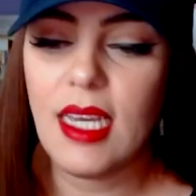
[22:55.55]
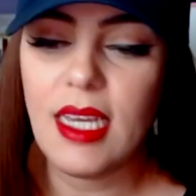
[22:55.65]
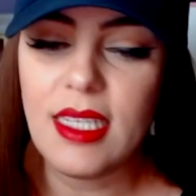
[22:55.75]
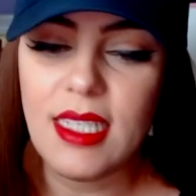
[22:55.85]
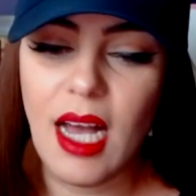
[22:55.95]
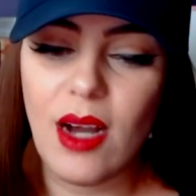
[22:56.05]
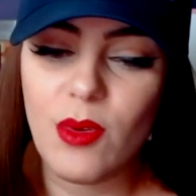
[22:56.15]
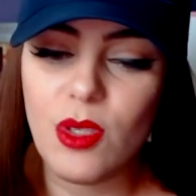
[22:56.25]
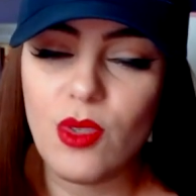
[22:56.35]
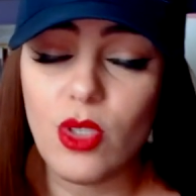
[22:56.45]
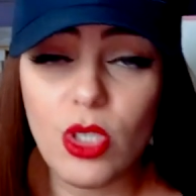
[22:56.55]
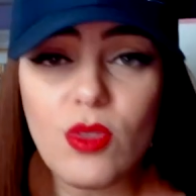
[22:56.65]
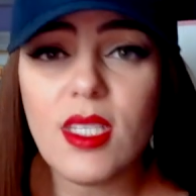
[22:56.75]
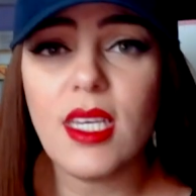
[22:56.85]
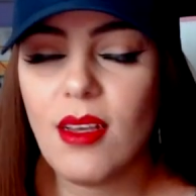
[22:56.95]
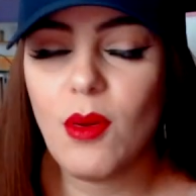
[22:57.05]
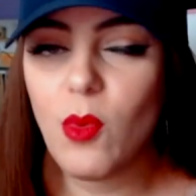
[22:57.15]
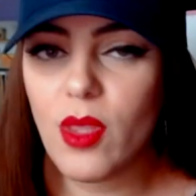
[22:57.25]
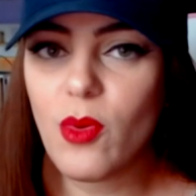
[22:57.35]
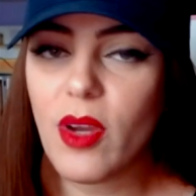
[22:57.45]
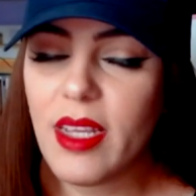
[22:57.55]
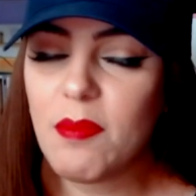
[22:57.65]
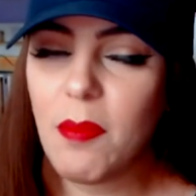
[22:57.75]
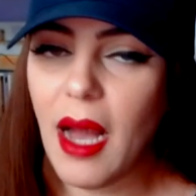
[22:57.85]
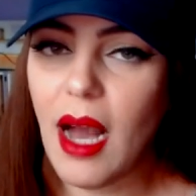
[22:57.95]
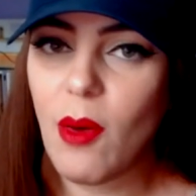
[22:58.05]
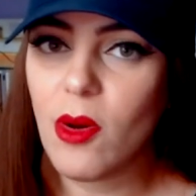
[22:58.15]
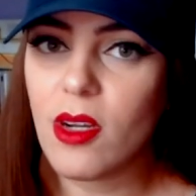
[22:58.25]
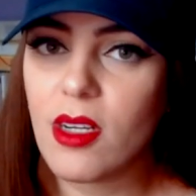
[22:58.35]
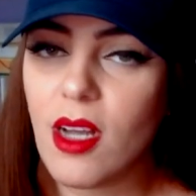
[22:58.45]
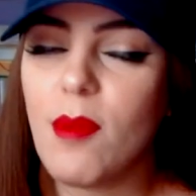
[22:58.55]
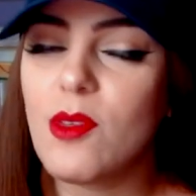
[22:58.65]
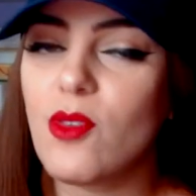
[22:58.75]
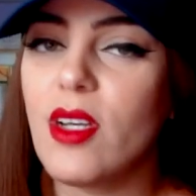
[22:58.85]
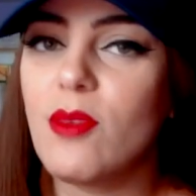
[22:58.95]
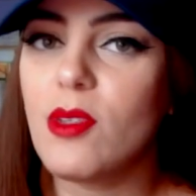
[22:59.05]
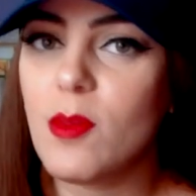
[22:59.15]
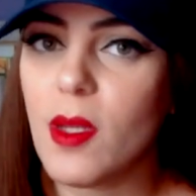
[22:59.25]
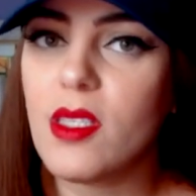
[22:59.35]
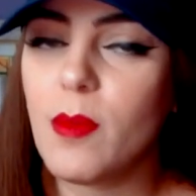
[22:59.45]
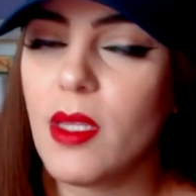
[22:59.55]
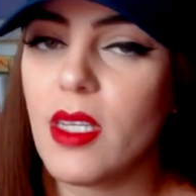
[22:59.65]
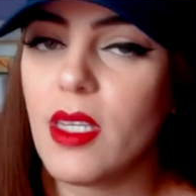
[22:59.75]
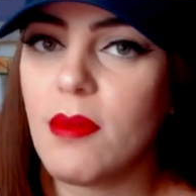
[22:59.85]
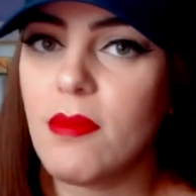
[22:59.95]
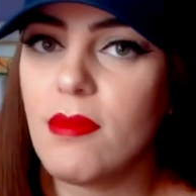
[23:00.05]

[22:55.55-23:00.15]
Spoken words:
It's how you use it. With great power comes great responsibility.